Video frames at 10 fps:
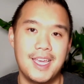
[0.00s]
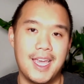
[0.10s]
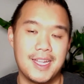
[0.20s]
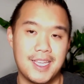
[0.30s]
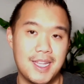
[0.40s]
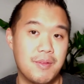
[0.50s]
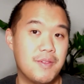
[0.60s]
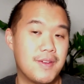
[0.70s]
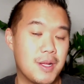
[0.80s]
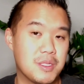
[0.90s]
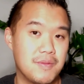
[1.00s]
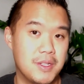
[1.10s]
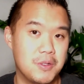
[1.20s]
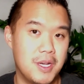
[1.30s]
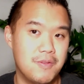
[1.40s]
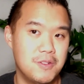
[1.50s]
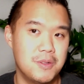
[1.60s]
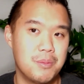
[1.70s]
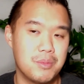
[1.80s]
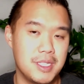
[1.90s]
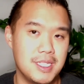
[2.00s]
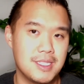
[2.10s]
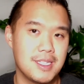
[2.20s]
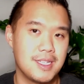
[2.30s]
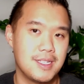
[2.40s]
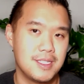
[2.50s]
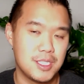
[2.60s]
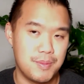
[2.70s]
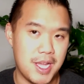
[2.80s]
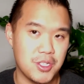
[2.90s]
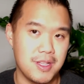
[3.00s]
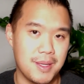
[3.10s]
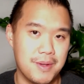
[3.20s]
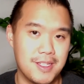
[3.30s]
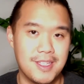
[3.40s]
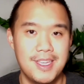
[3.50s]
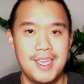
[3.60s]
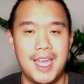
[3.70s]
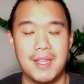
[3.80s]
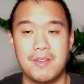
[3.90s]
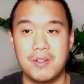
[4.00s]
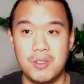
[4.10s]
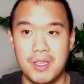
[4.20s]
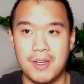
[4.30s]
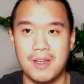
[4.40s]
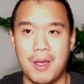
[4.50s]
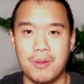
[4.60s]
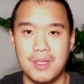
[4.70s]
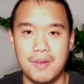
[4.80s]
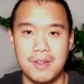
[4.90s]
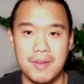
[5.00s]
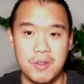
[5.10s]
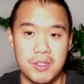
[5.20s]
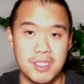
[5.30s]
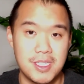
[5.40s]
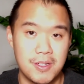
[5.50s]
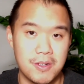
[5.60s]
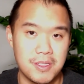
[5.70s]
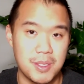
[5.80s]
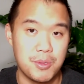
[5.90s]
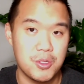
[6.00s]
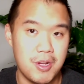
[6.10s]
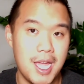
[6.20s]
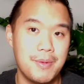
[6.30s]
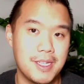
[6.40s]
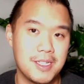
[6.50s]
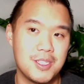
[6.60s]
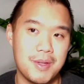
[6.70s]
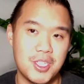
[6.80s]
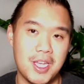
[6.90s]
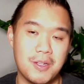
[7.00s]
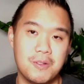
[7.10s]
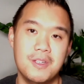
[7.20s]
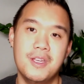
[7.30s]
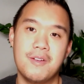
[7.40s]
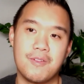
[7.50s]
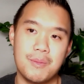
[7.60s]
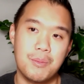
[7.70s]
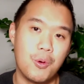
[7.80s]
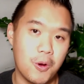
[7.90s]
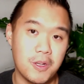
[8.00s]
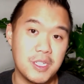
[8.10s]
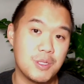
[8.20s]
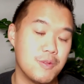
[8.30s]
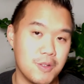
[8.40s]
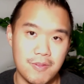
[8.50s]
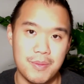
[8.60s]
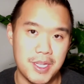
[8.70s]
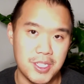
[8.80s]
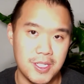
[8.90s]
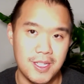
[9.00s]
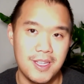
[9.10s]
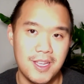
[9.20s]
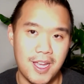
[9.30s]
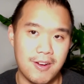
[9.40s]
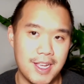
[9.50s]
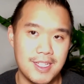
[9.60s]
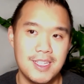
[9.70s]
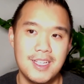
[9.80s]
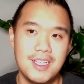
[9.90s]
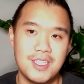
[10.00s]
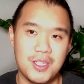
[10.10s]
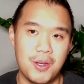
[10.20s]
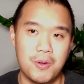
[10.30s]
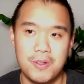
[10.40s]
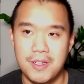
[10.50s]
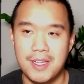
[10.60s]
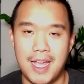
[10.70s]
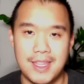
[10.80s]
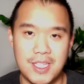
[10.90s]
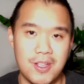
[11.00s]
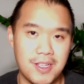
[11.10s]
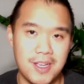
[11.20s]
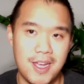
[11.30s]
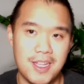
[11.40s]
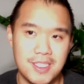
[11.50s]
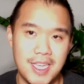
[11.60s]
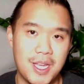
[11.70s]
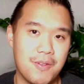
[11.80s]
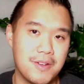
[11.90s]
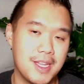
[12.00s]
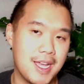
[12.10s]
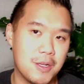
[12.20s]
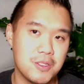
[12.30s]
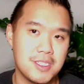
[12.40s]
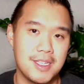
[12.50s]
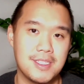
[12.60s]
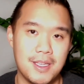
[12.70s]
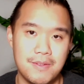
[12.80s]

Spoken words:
And again, if you found this video helpful, please smash the like button. And if you're new here, I would love it if you consider subscribing to my channel for more useful information. All right, so that's all I got. Take care for now. Stay safe.